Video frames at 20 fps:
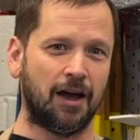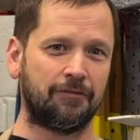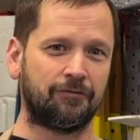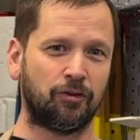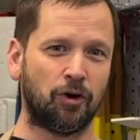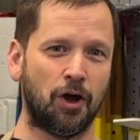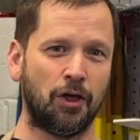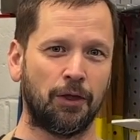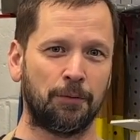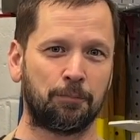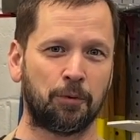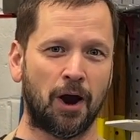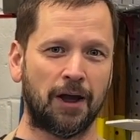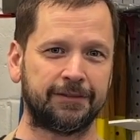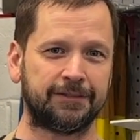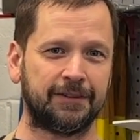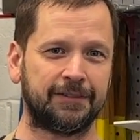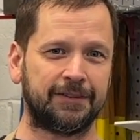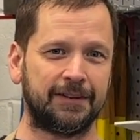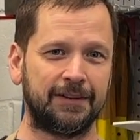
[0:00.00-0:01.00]
for all the
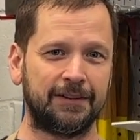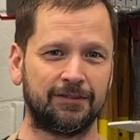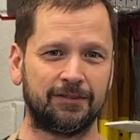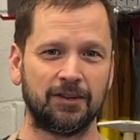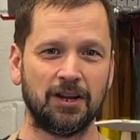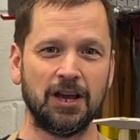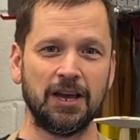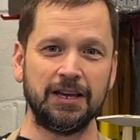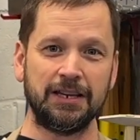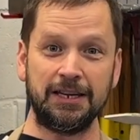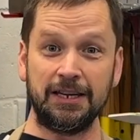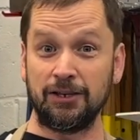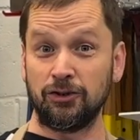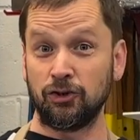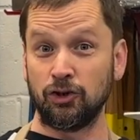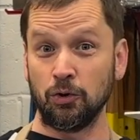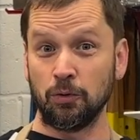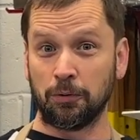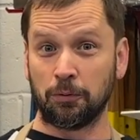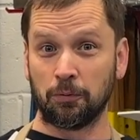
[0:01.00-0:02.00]
processes you need to
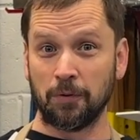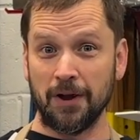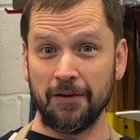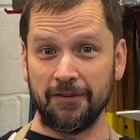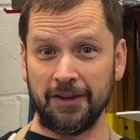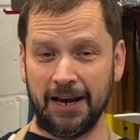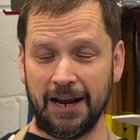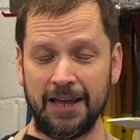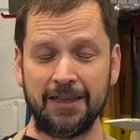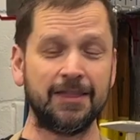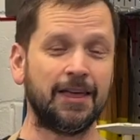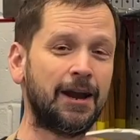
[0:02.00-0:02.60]
do with riveting.